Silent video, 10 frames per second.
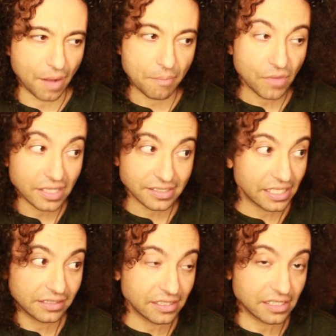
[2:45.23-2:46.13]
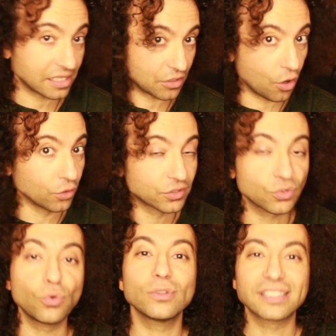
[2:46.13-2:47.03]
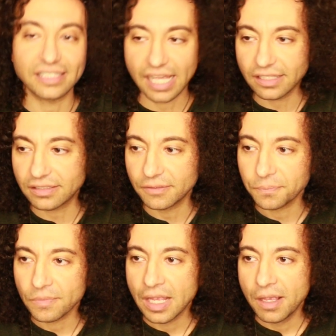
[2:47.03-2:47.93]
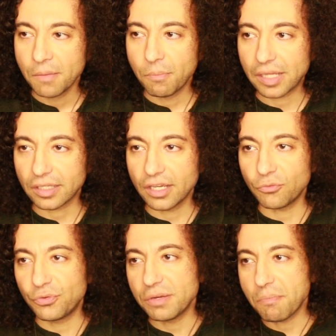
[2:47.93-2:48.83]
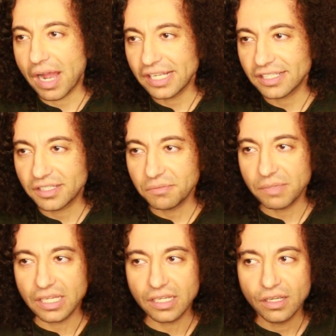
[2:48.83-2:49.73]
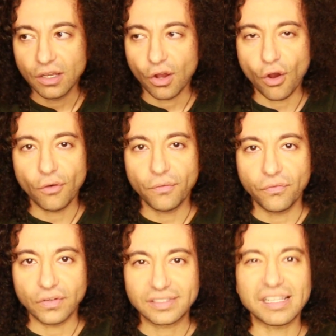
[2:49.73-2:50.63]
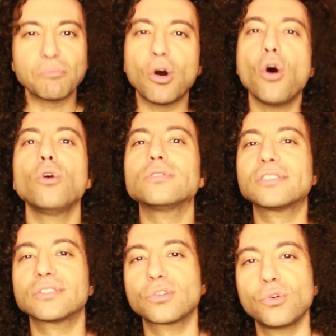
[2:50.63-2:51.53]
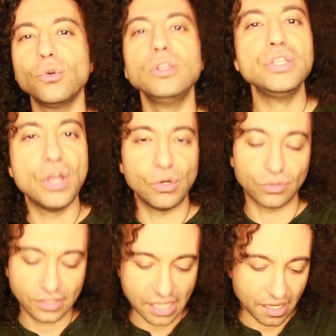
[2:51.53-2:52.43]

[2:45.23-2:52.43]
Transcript: I'm not saying this is an old school scent, but it reminds me of some old school notes.